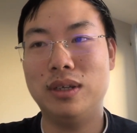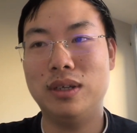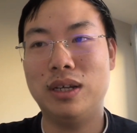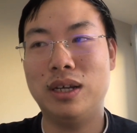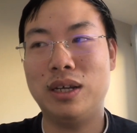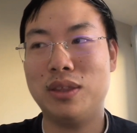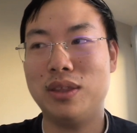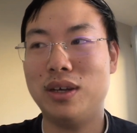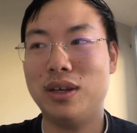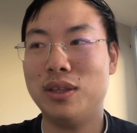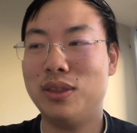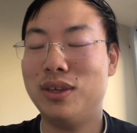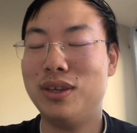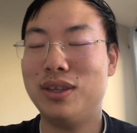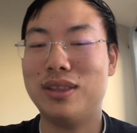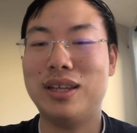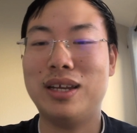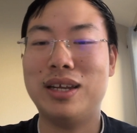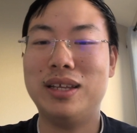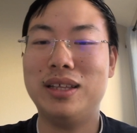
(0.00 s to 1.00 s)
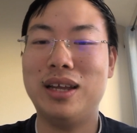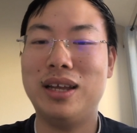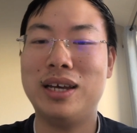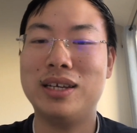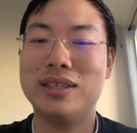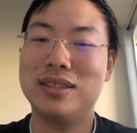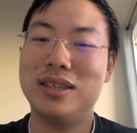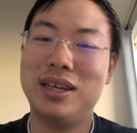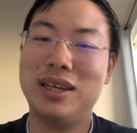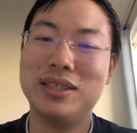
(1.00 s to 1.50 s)
I think that
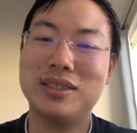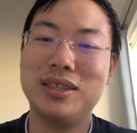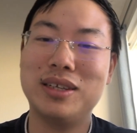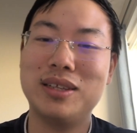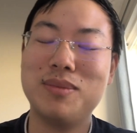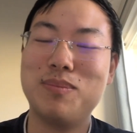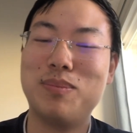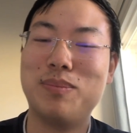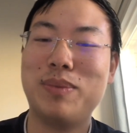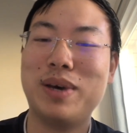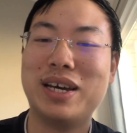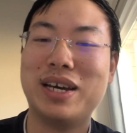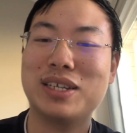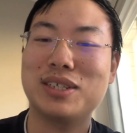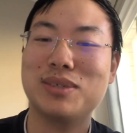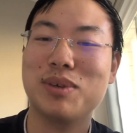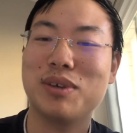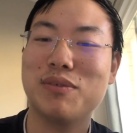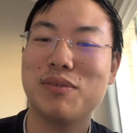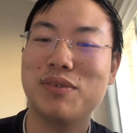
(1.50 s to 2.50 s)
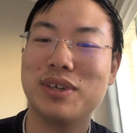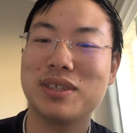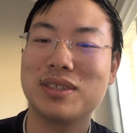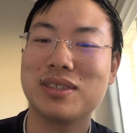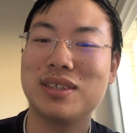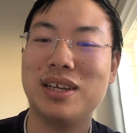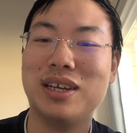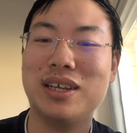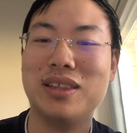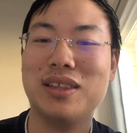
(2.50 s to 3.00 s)
has that patch been
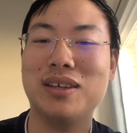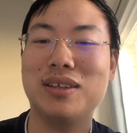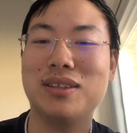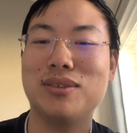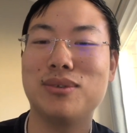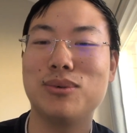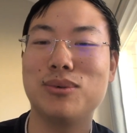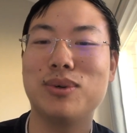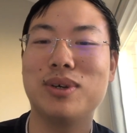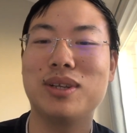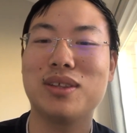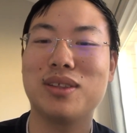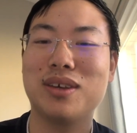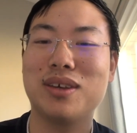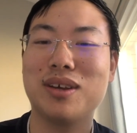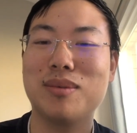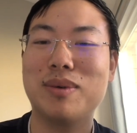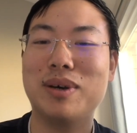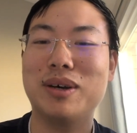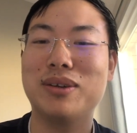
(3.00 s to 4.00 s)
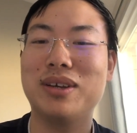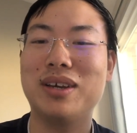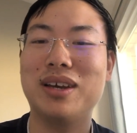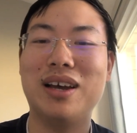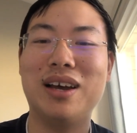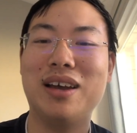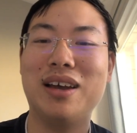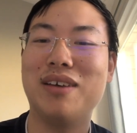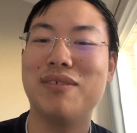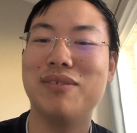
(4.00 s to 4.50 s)
fixed? Have they do anything about
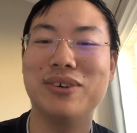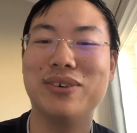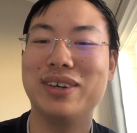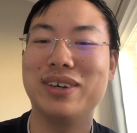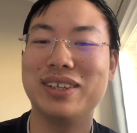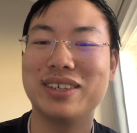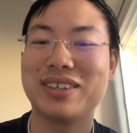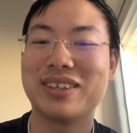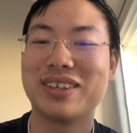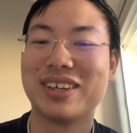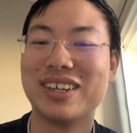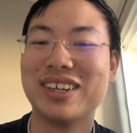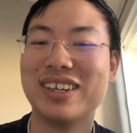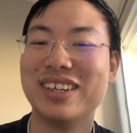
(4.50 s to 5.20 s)
it? I have no idea.